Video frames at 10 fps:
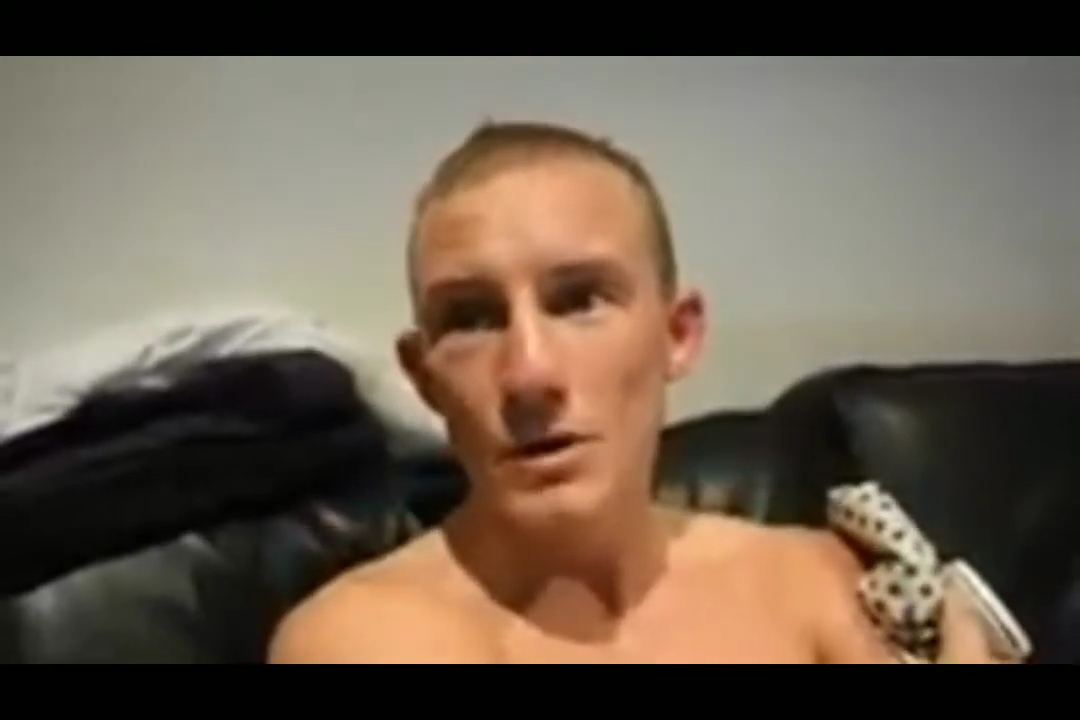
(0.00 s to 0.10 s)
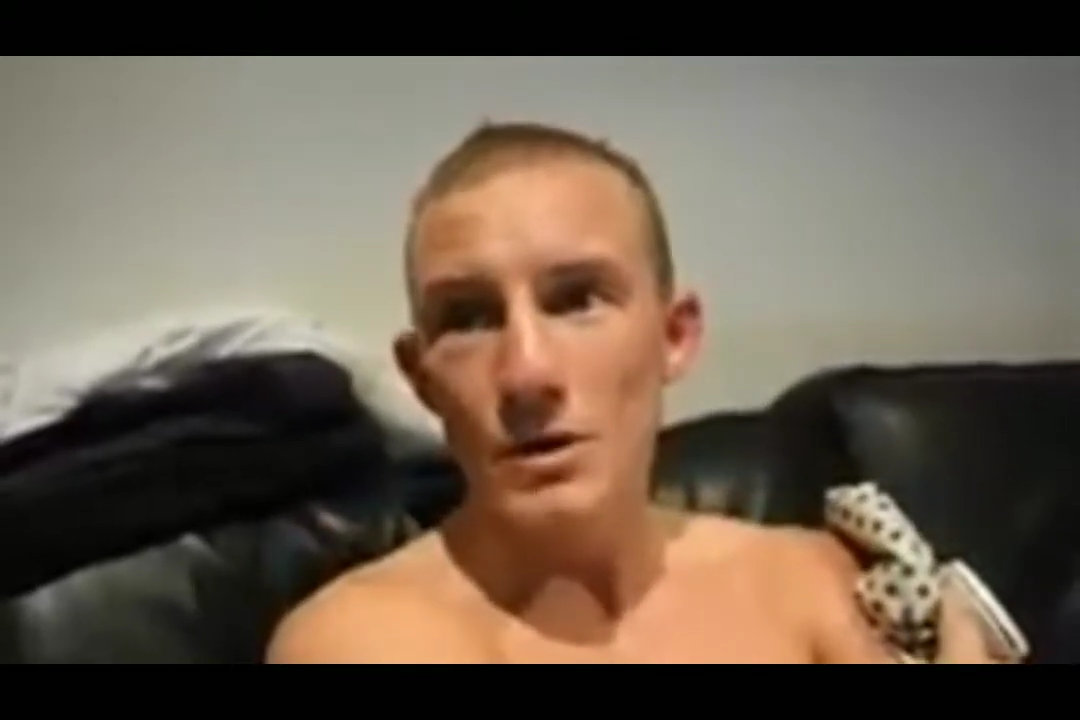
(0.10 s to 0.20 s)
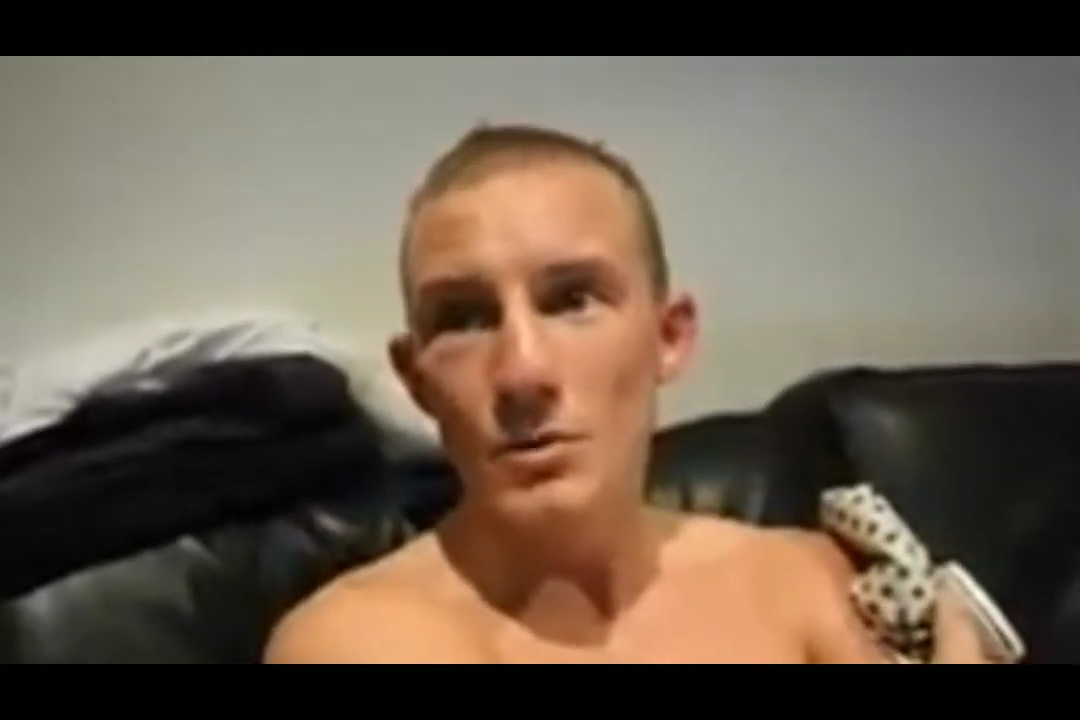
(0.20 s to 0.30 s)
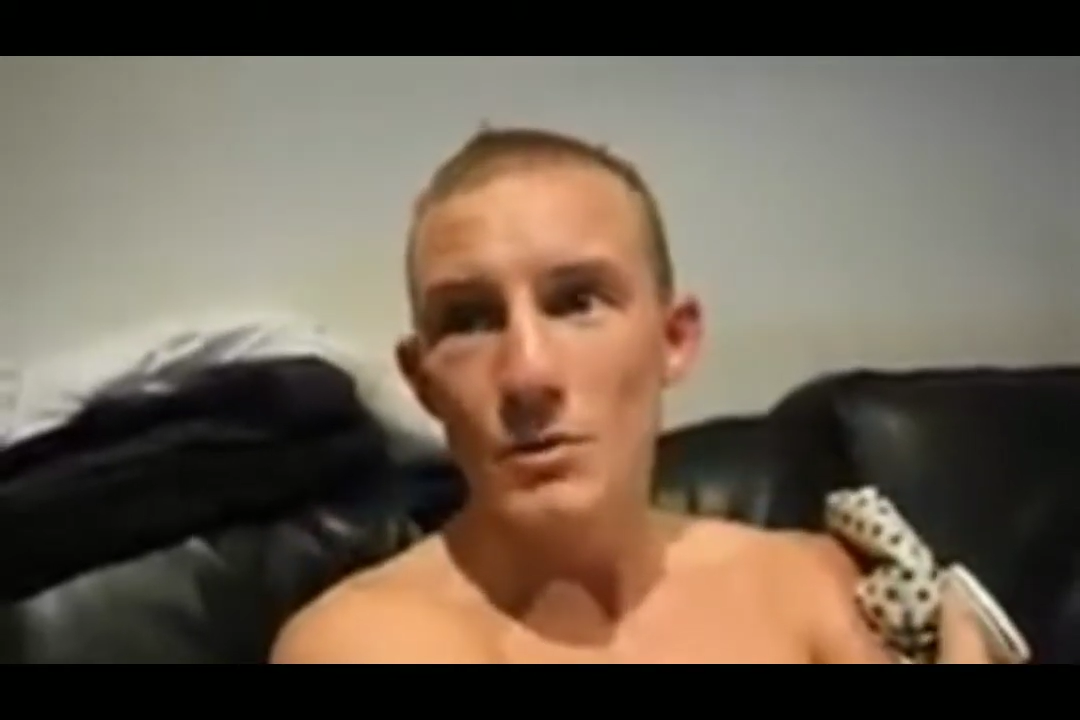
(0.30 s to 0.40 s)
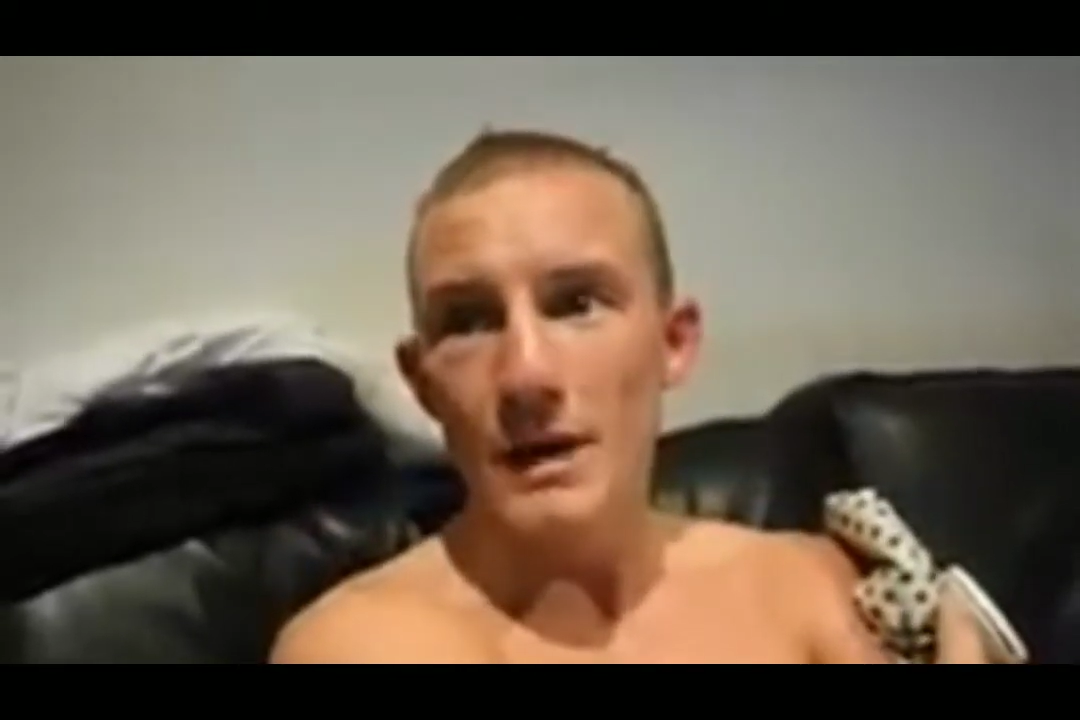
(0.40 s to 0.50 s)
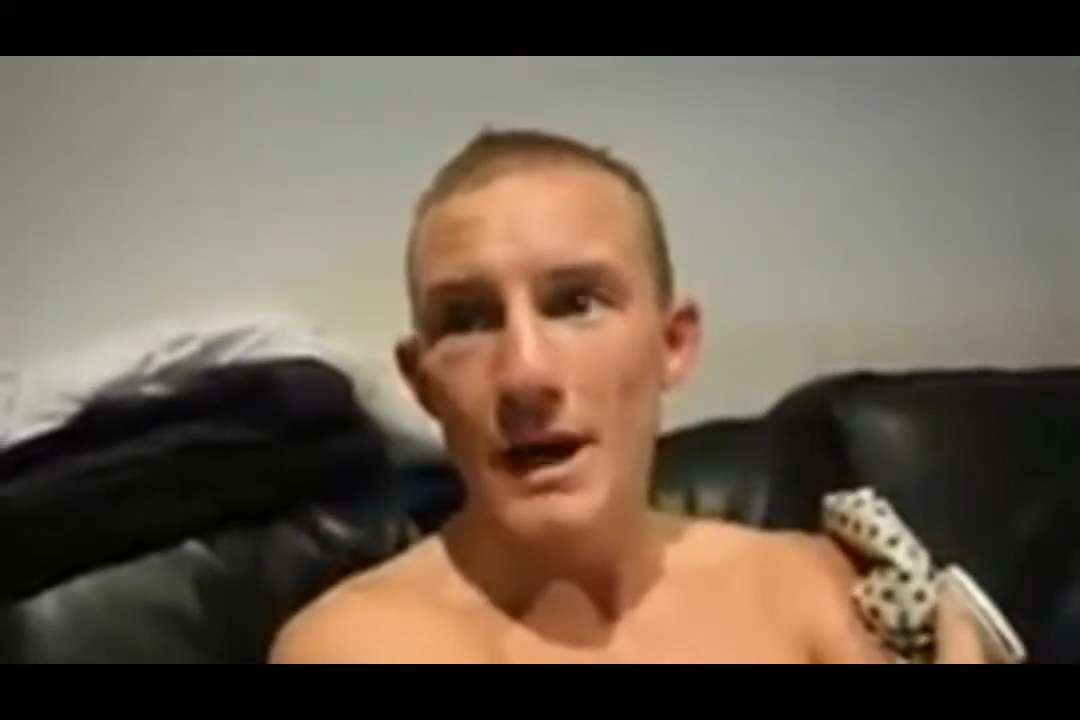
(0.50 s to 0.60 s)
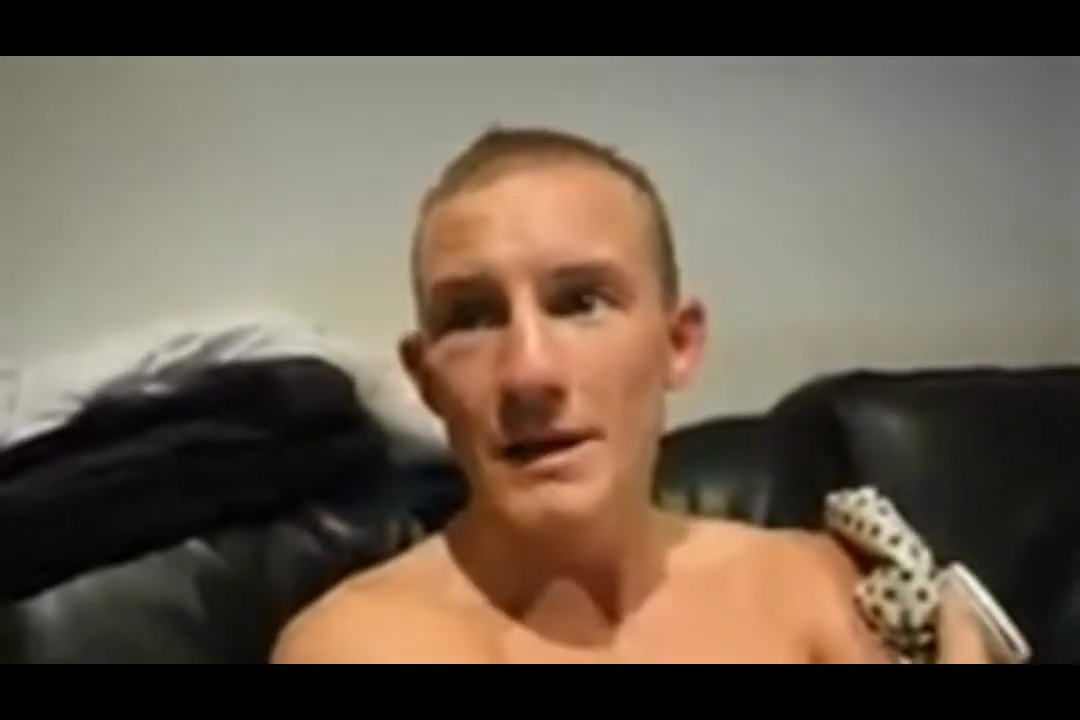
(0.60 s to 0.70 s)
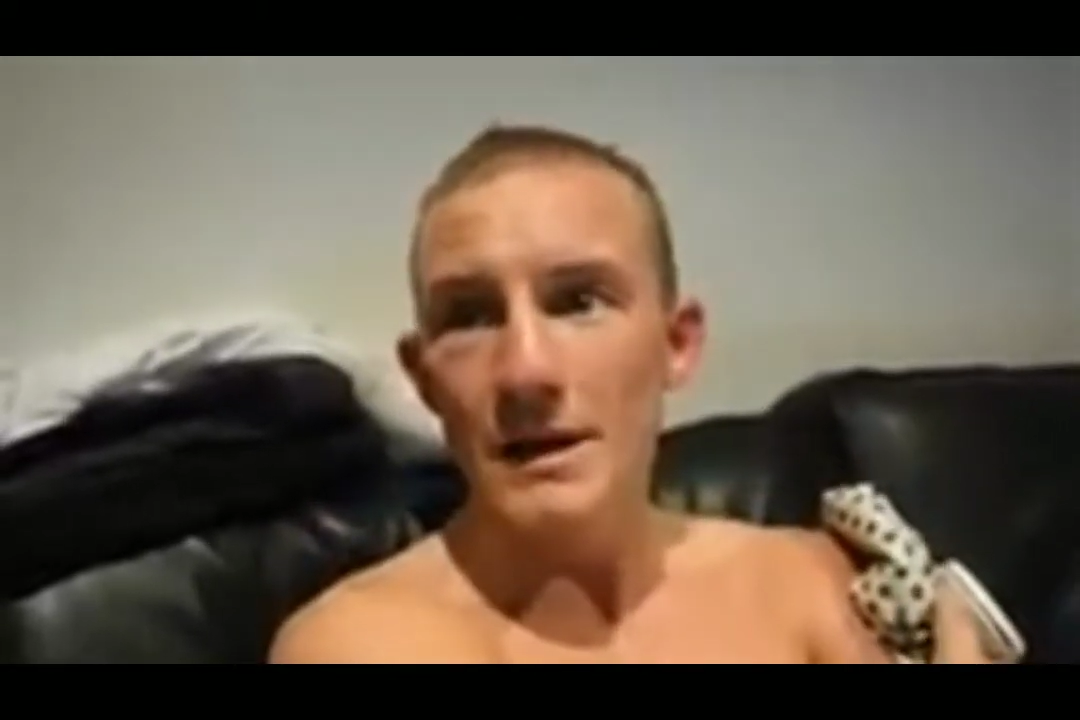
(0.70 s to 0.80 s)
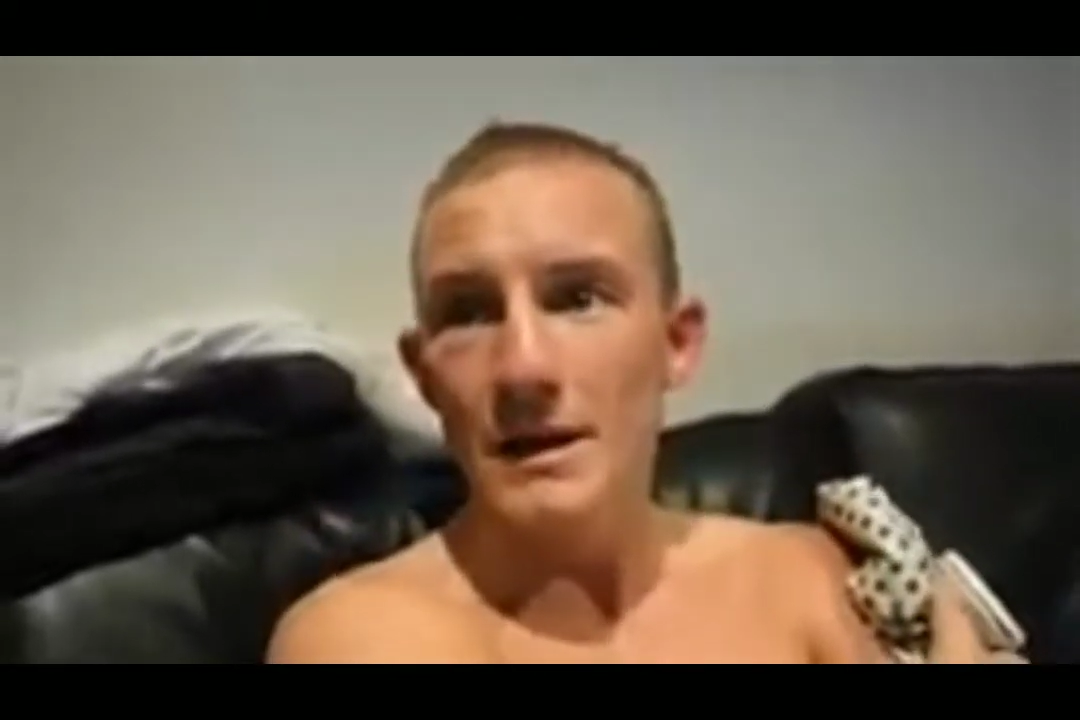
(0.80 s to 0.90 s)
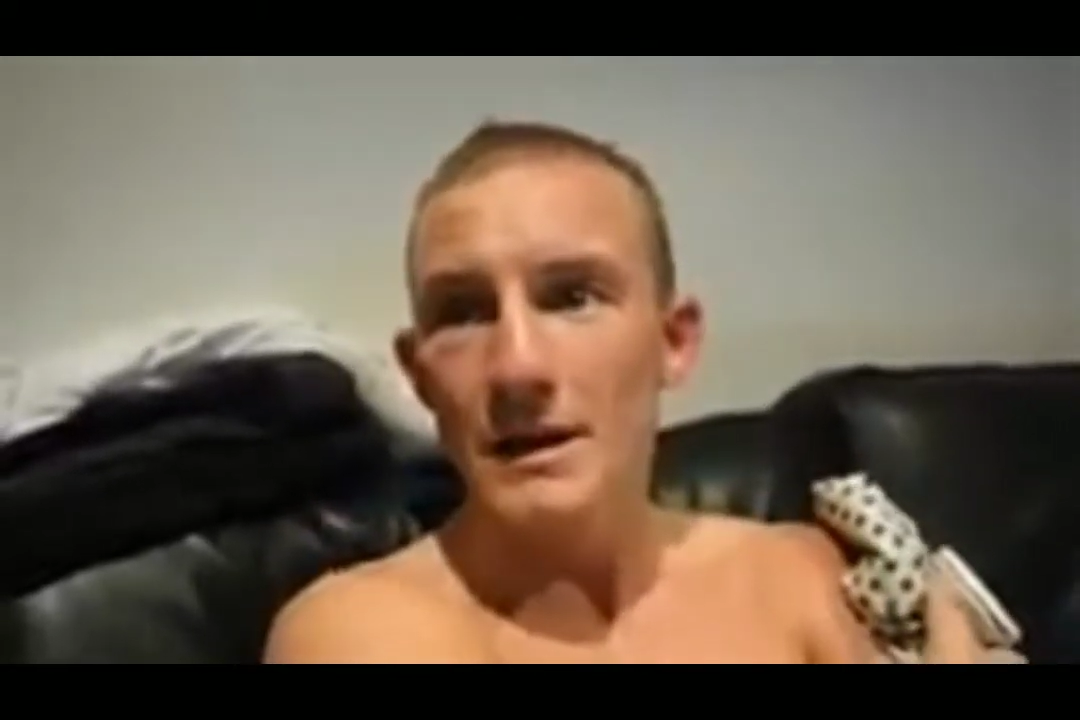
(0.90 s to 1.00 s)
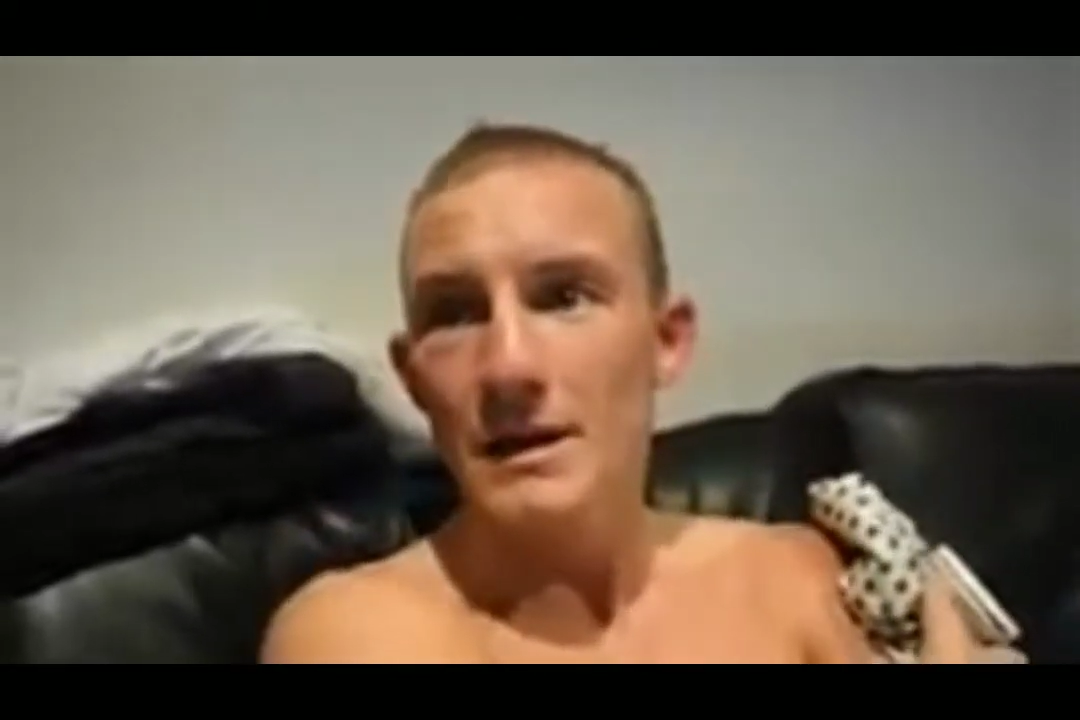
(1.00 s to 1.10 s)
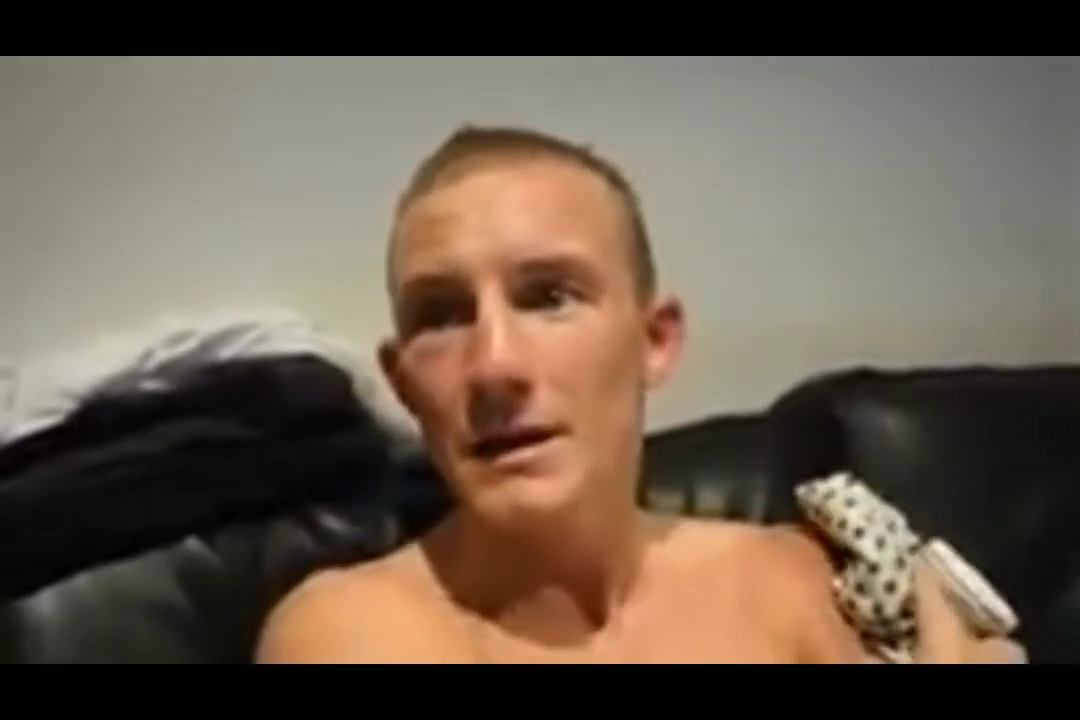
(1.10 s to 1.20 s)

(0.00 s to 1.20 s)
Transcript: we knew we were getting there.